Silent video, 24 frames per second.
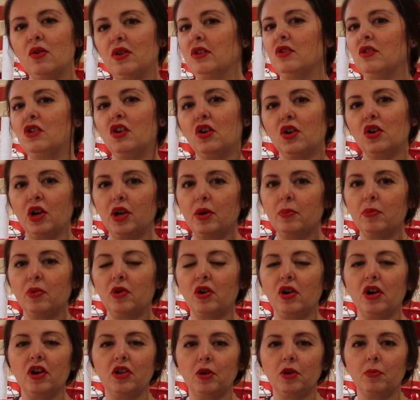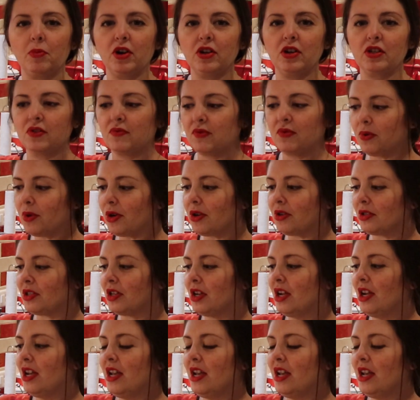in Europe, or other parts of the world.